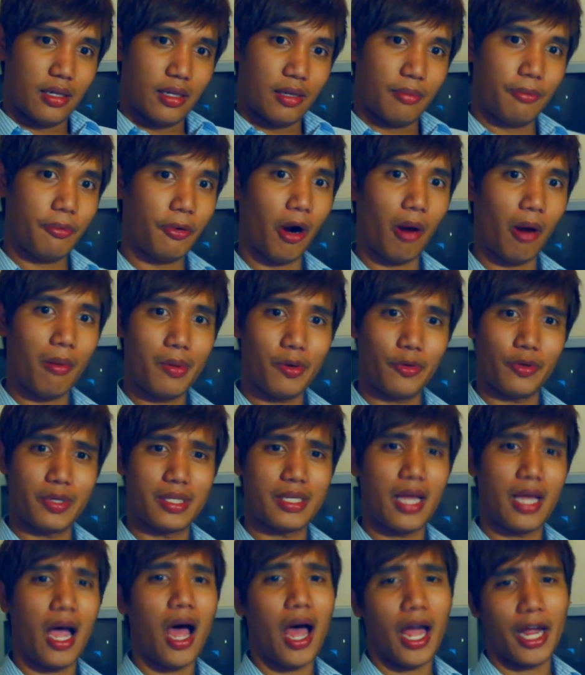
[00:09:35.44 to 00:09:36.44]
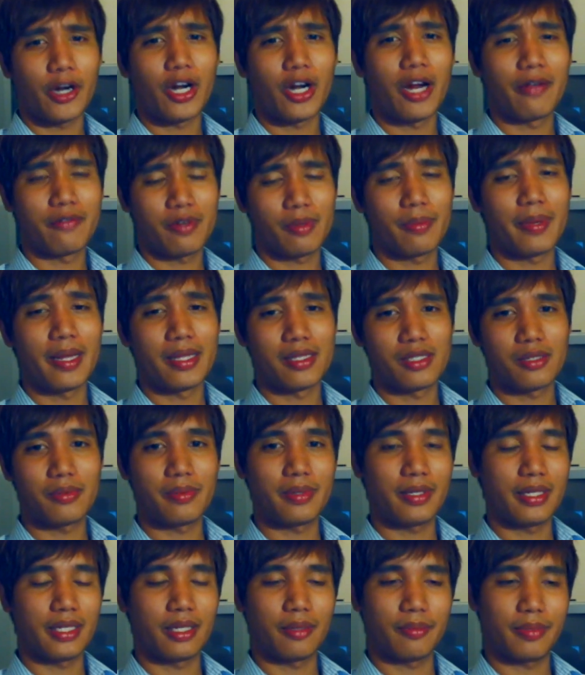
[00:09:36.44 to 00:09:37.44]
probably retire after pen
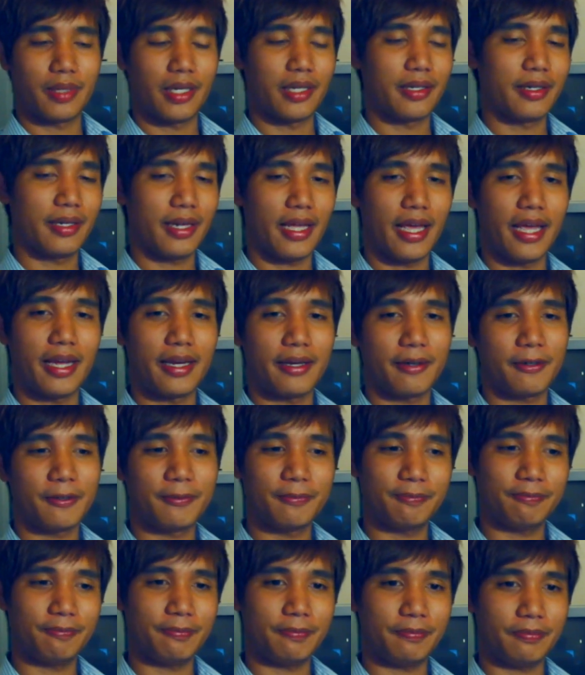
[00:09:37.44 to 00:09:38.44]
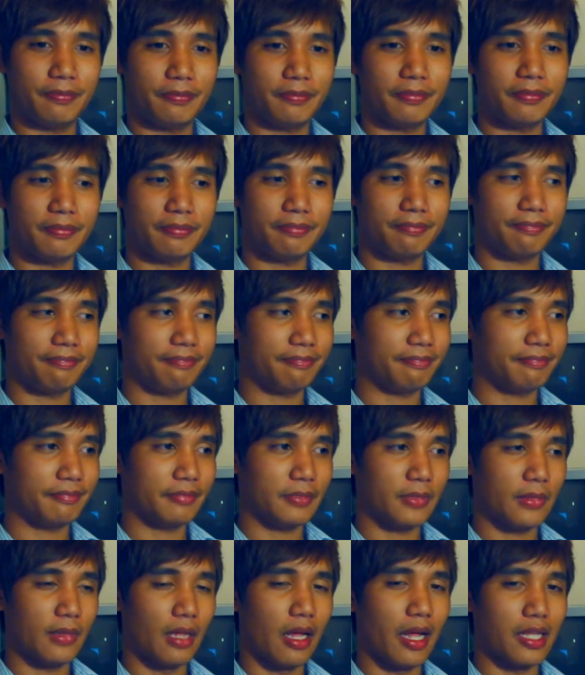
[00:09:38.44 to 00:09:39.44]
spinning, but hey,
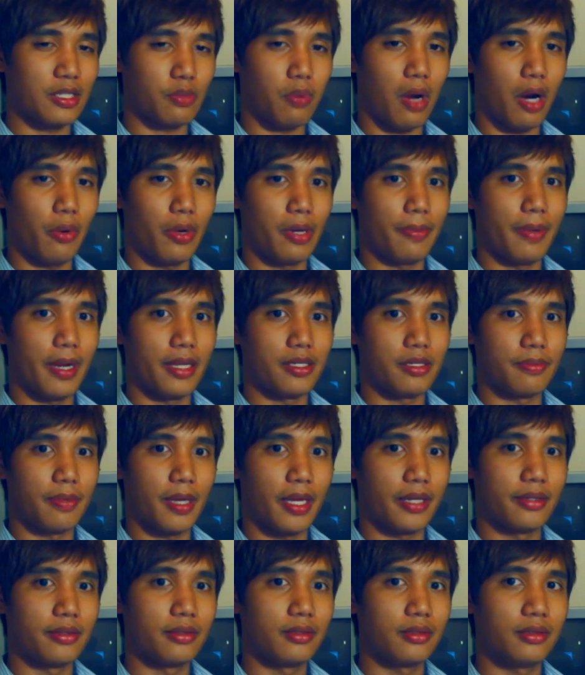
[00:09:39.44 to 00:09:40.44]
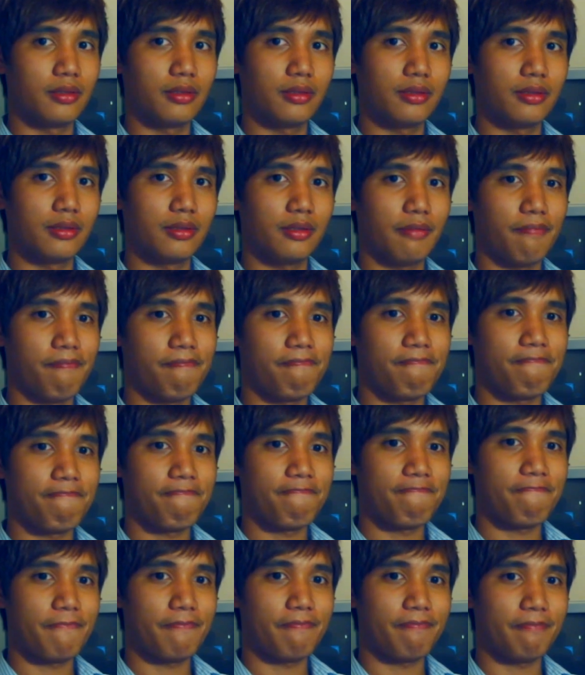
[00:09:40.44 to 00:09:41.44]
that's why we pen spin.
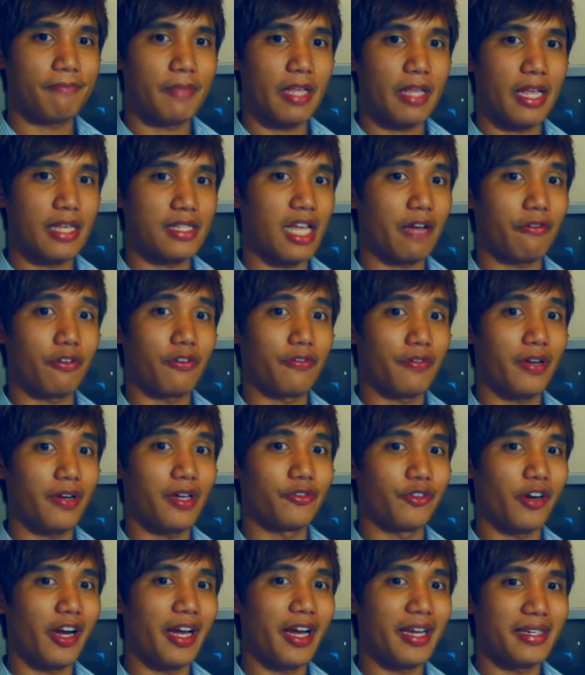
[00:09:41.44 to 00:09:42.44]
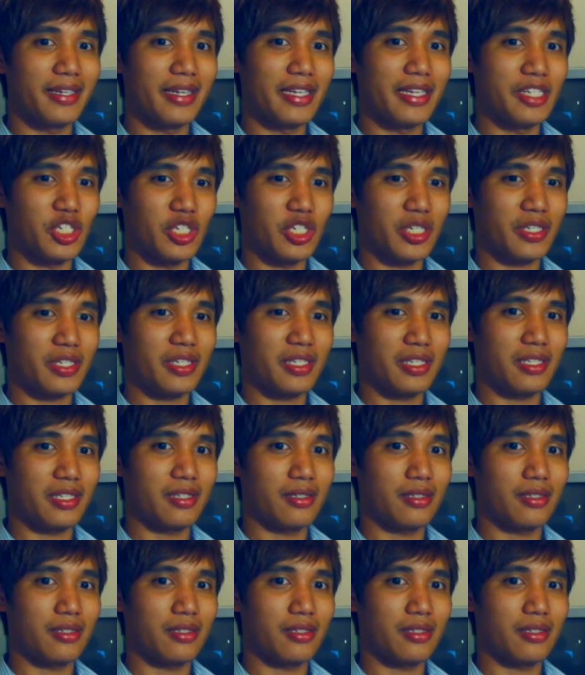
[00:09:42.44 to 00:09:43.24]
It's not for fun, right? It's just